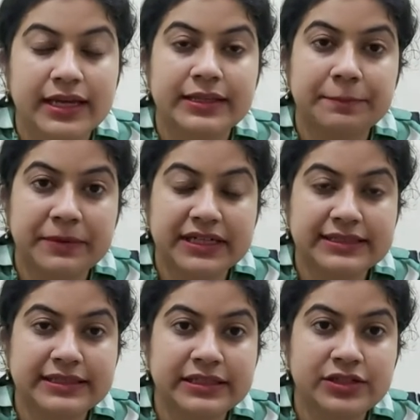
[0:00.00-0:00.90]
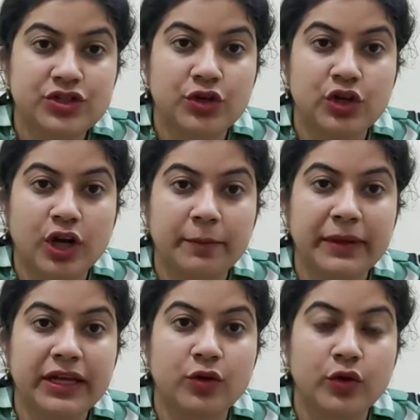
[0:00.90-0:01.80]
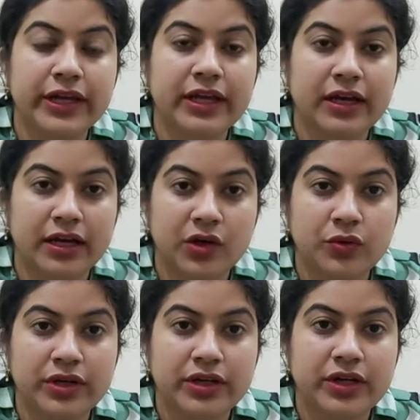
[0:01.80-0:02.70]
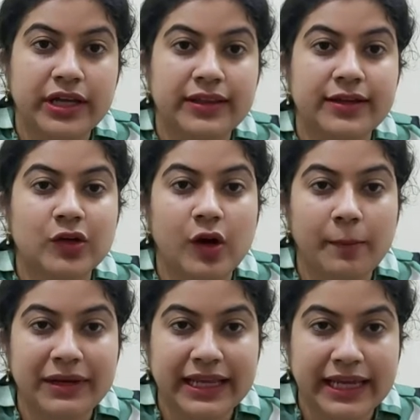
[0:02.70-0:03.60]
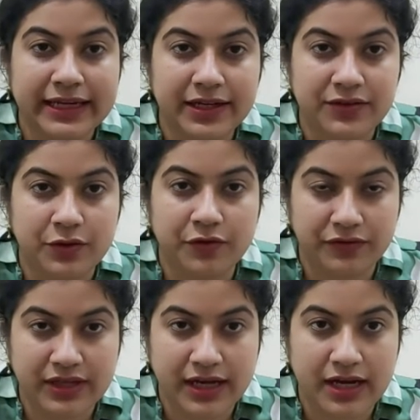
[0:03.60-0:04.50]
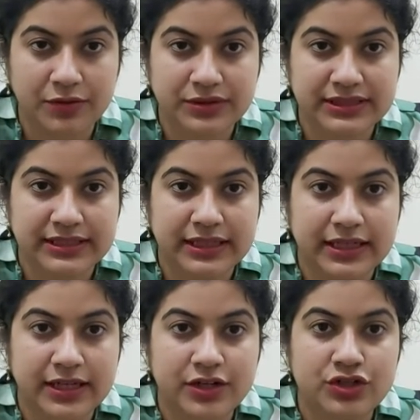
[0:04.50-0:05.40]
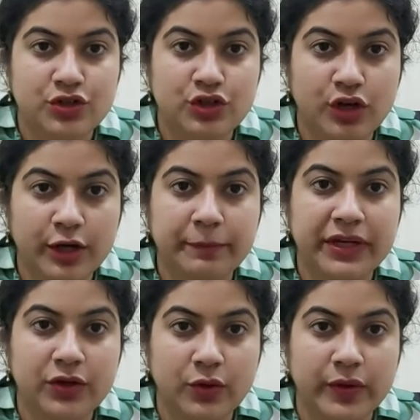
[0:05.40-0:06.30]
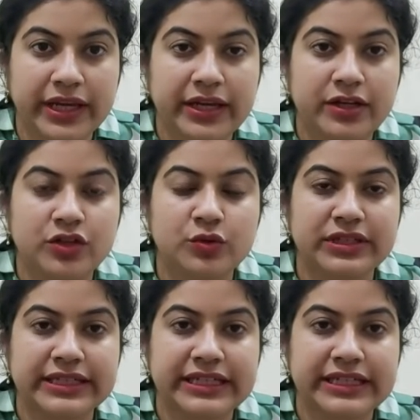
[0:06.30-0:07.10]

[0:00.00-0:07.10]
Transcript: The person should not be going out in the common areas of the house, should not be going to the